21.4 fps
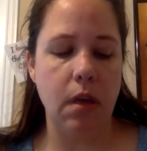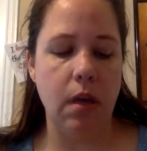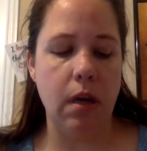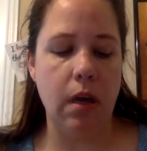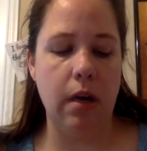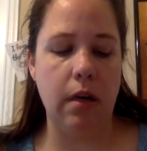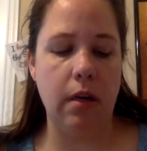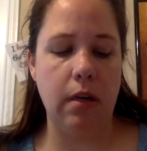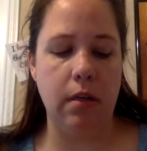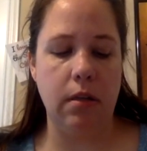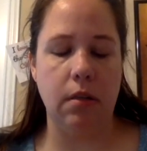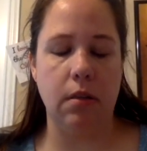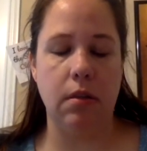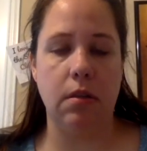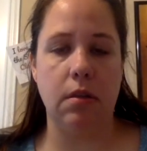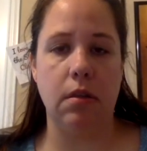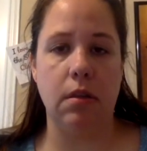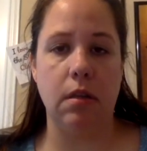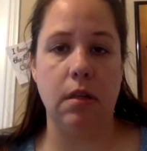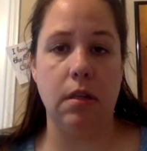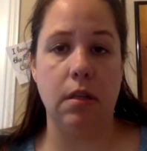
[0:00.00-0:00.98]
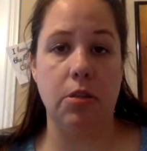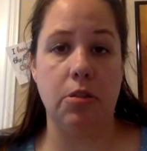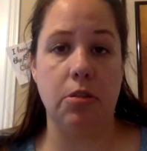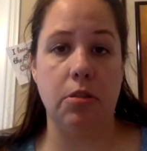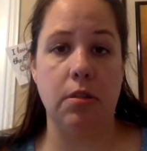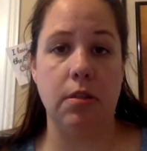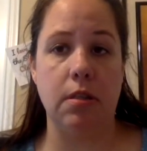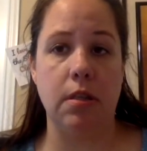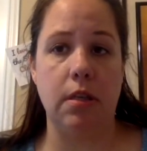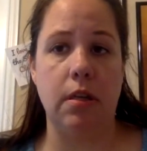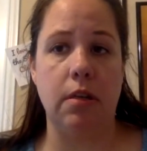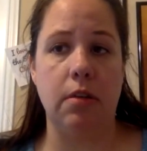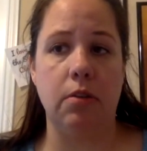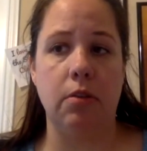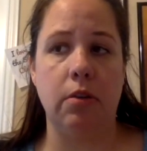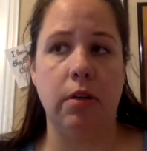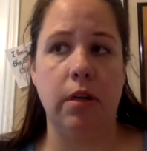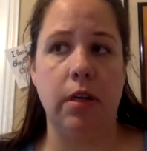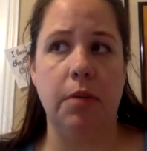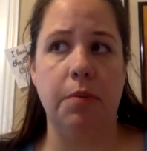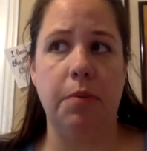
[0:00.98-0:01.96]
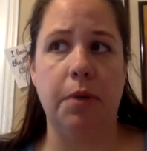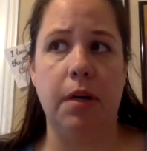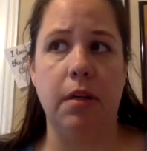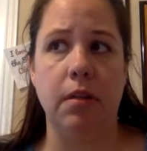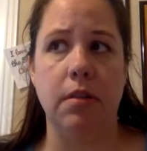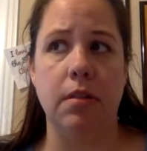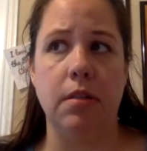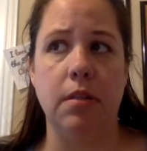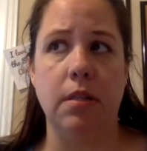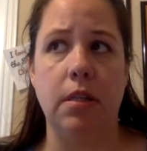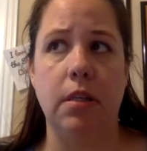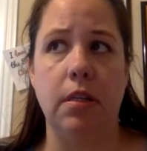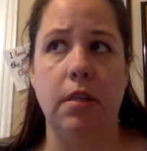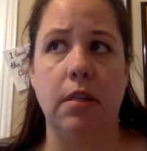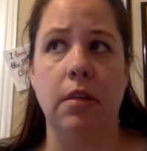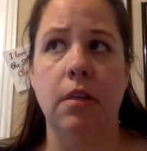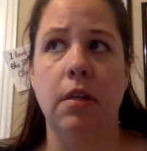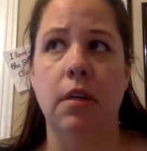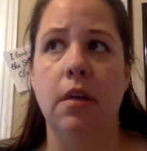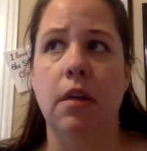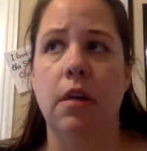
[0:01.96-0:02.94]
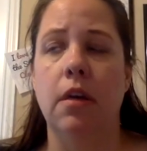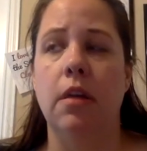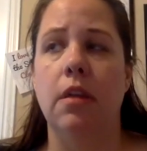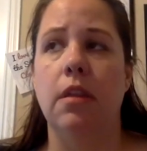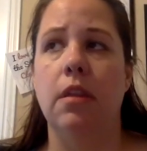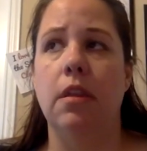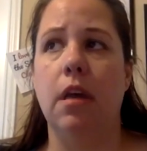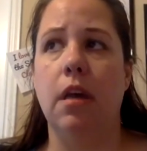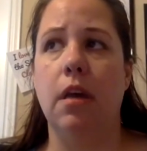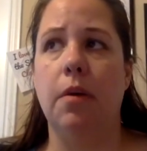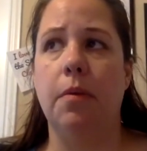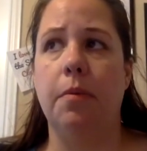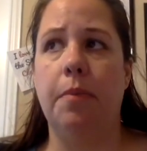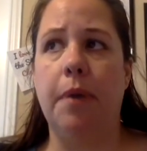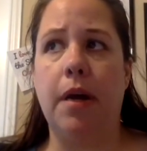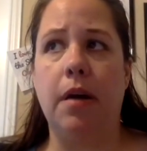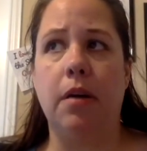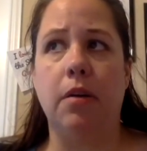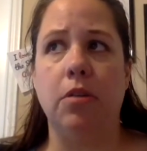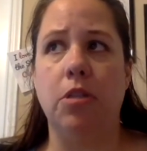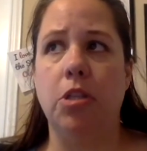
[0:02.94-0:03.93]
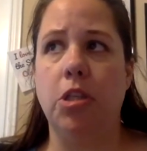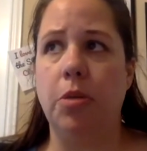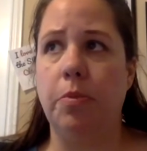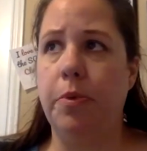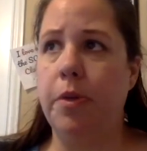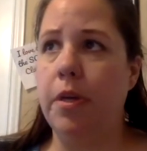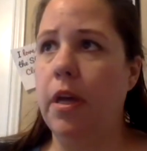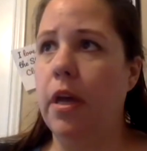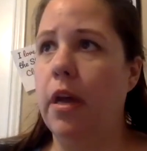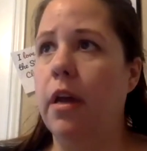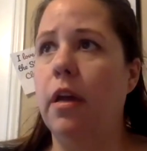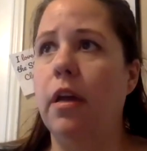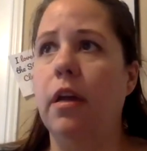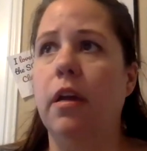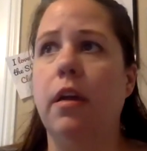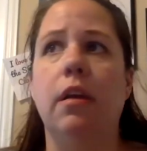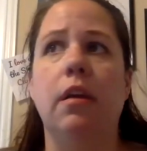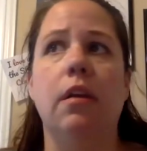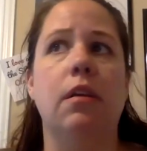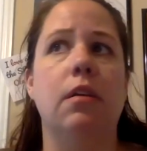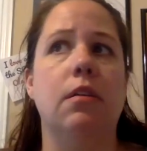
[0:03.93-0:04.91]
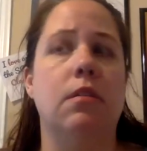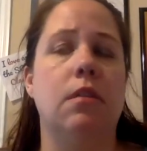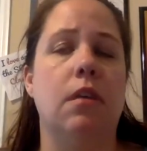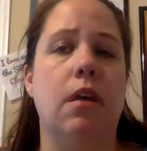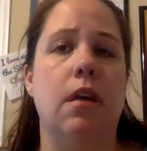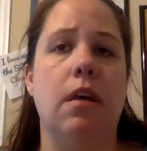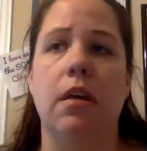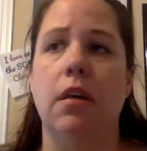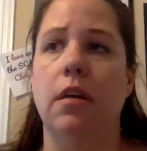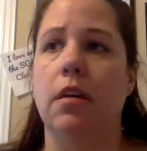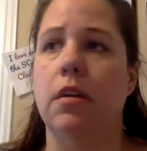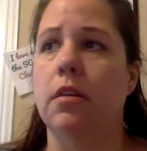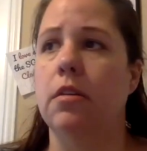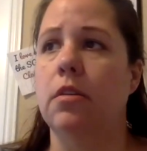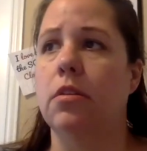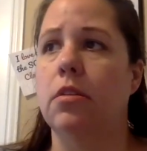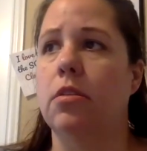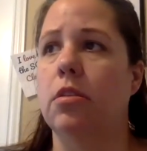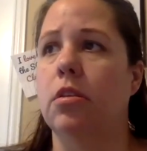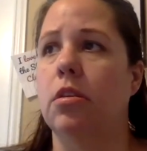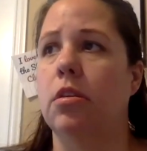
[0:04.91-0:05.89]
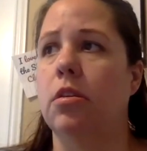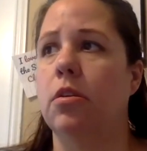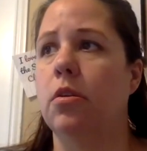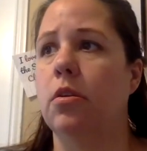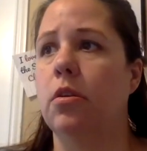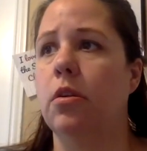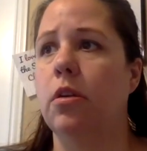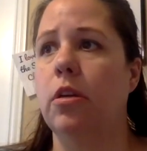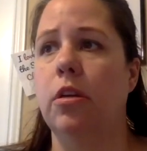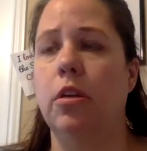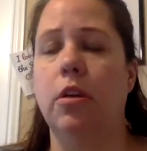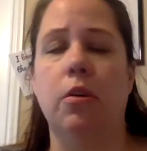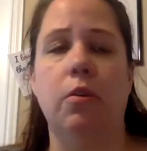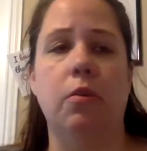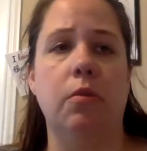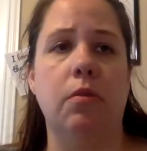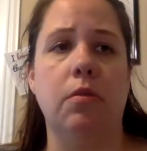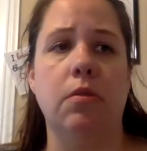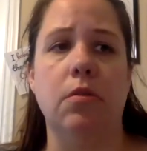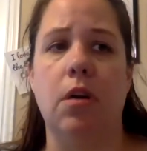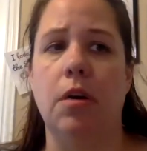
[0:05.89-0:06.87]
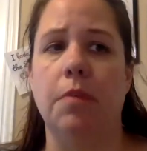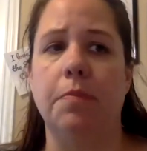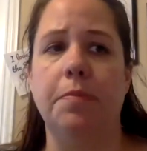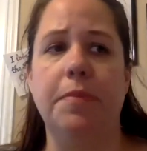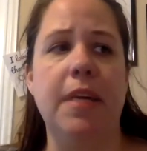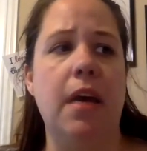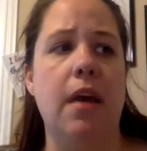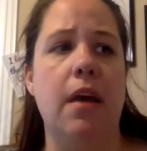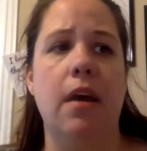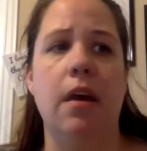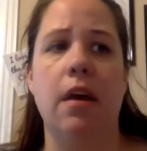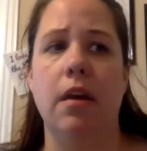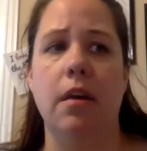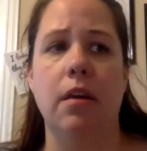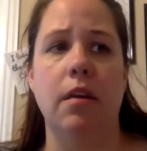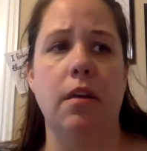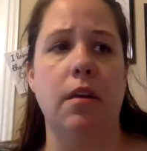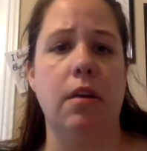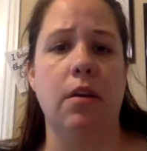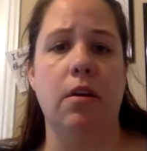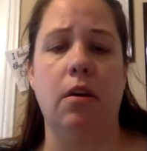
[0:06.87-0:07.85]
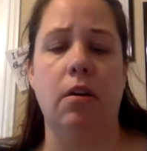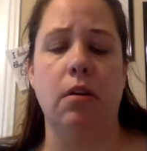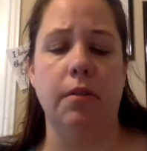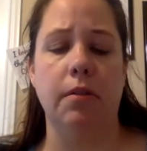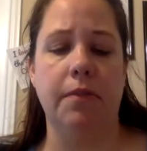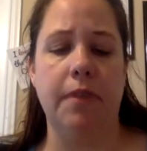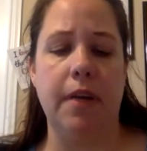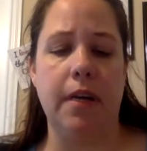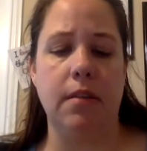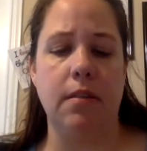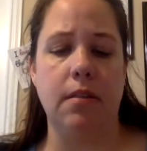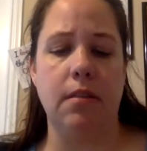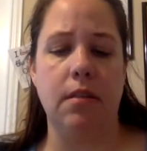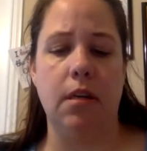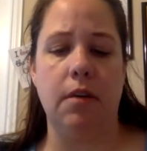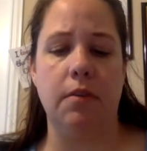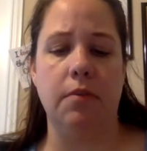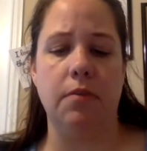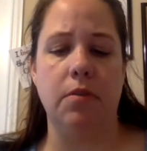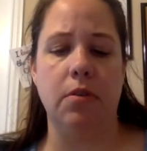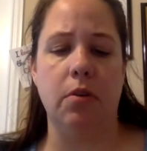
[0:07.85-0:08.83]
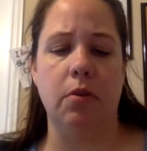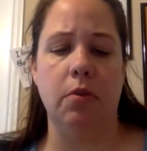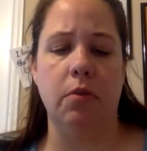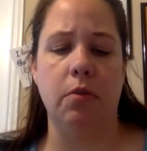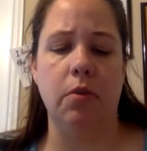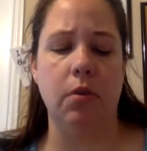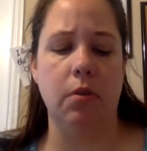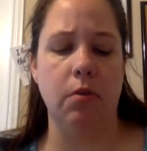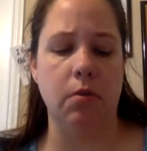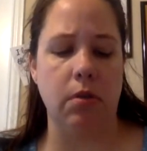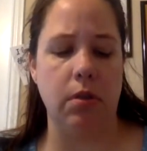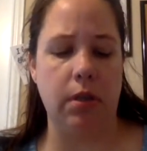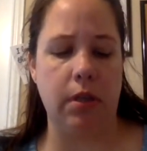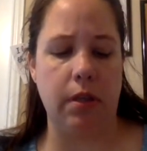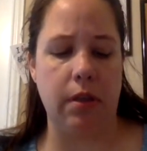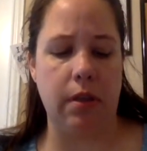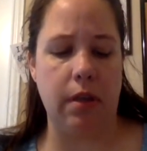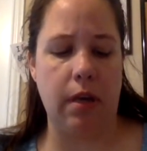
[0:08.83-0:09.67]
The district sent out the grading policy about GPAs and, you know, top 10 and all of that stuff. So go look at